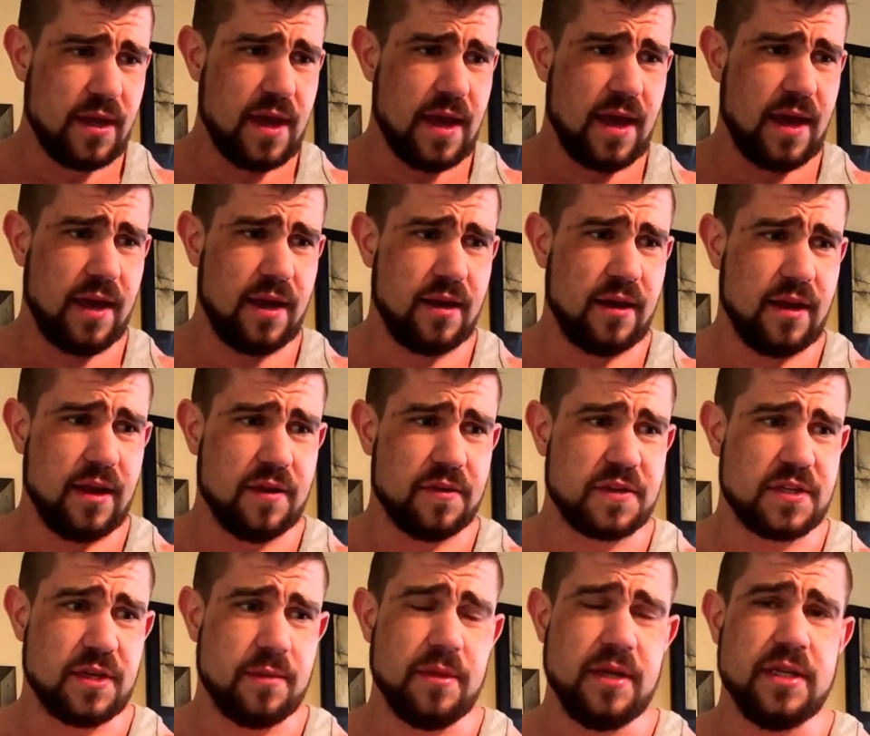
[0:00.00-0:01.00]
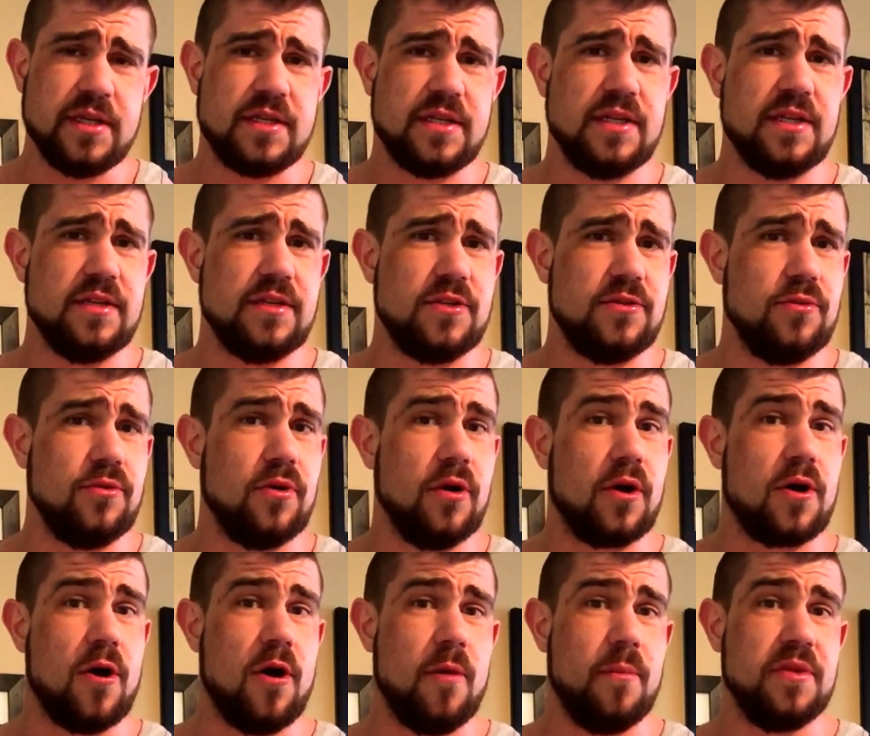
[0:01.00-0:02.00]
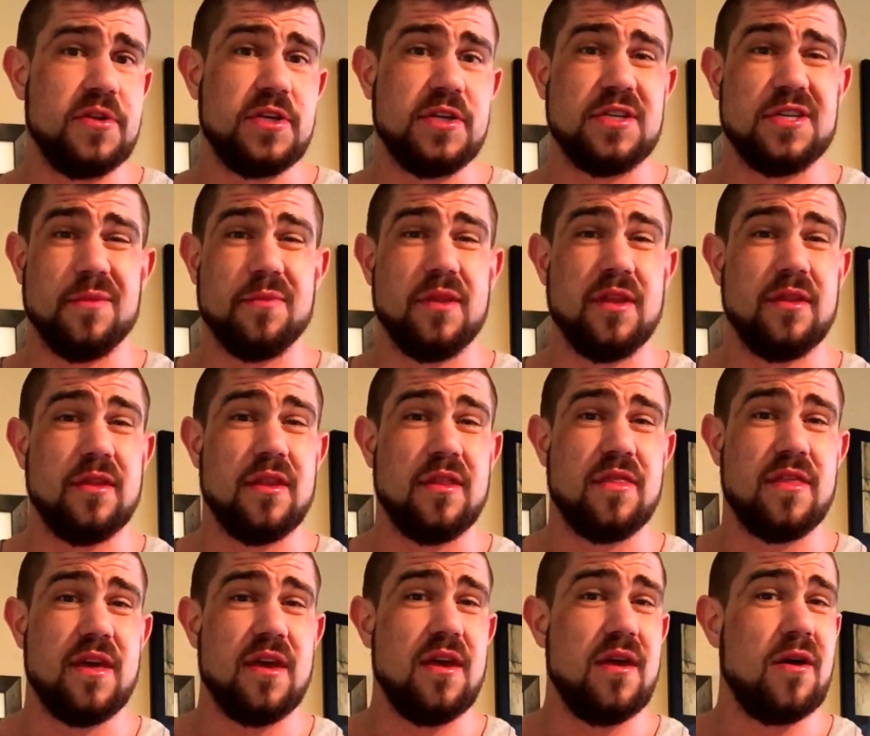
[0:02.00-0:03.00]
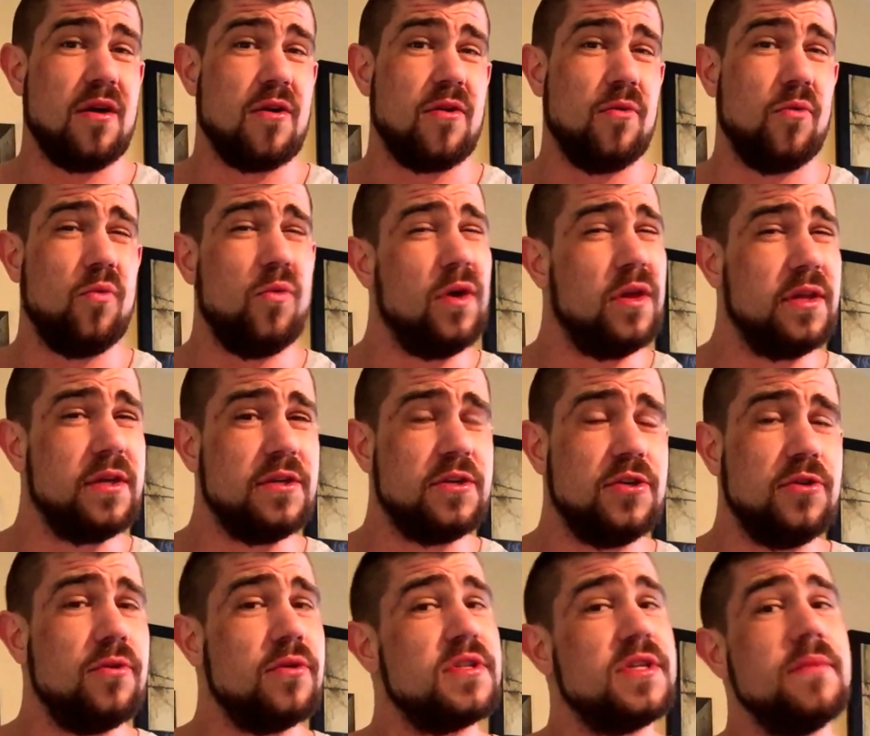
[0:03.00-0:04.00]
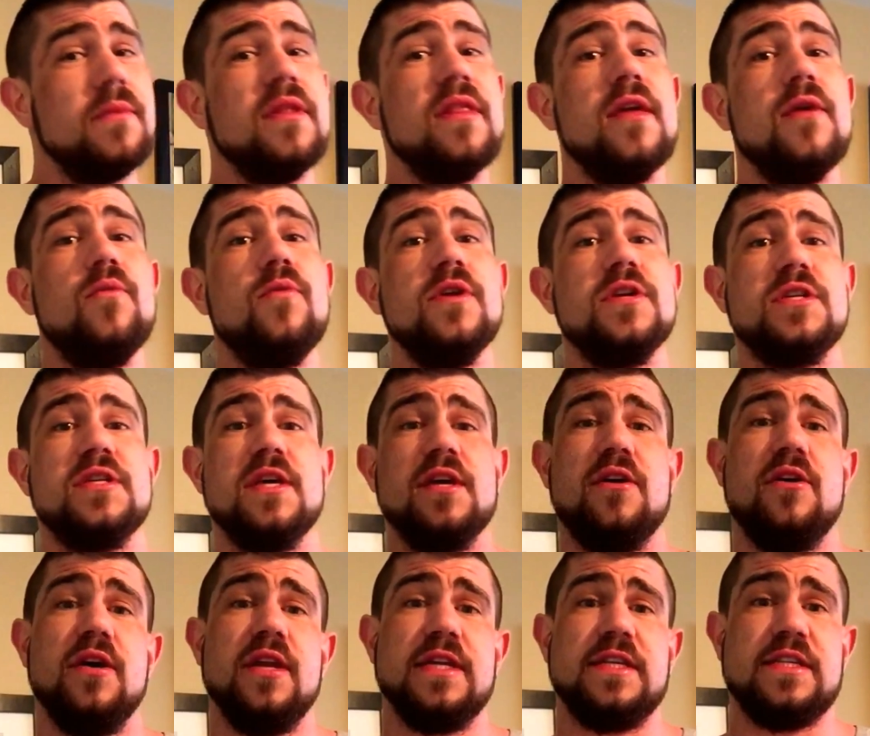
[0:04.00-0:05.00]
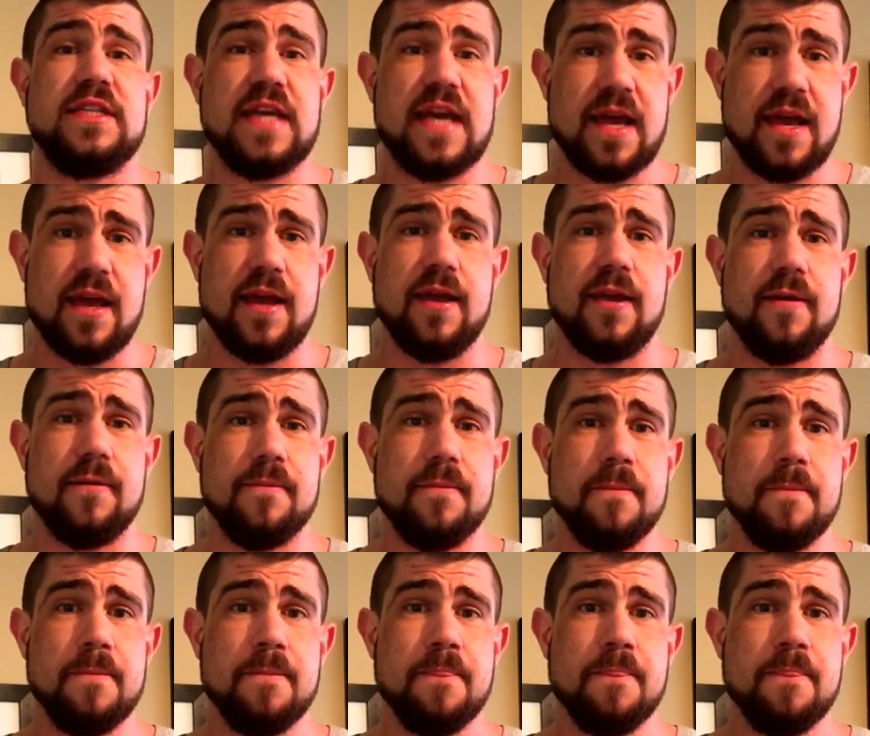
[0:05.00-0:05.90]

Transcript: And if somebody sees you accomplishing something that they aren't willing to or something they wish they could attain